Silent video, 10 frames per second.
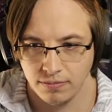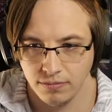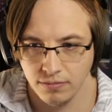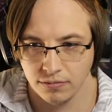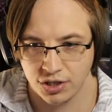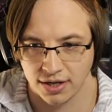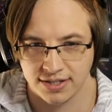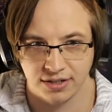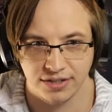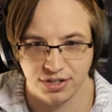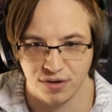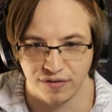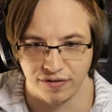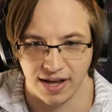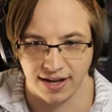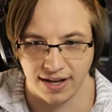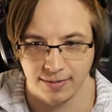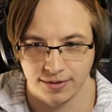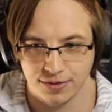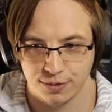Shot steal additional flat
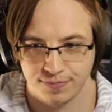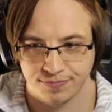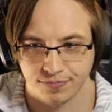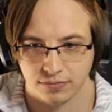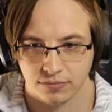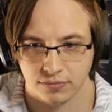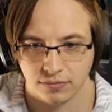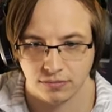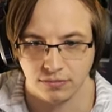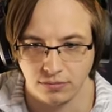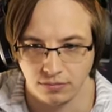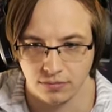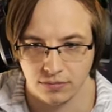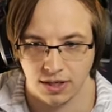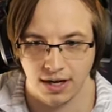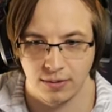damage. Kinda want